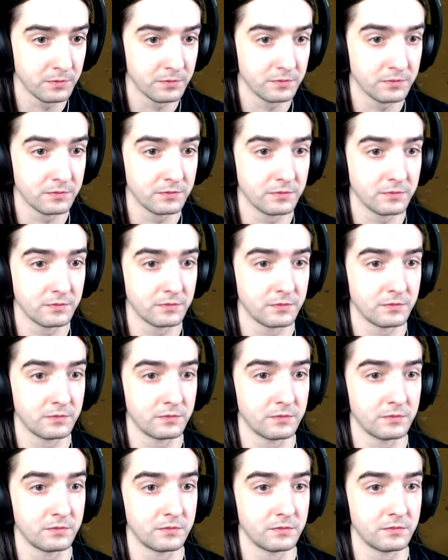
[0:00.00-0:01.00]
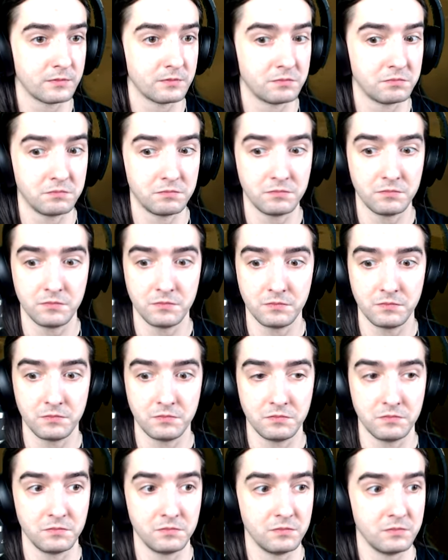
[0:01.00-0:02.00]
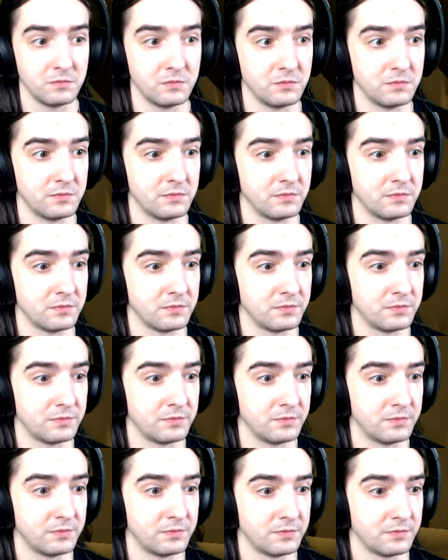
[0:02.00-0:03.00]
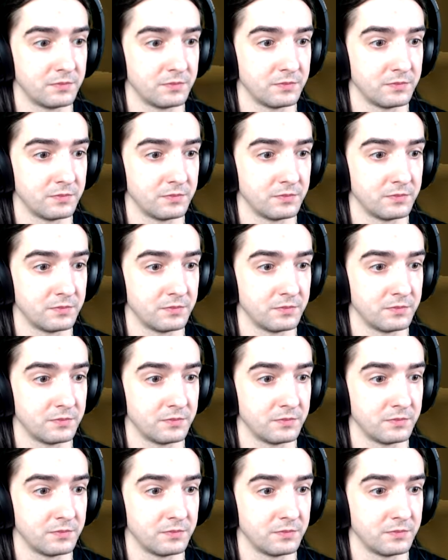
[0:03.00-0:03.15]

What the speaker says: Nothing is said.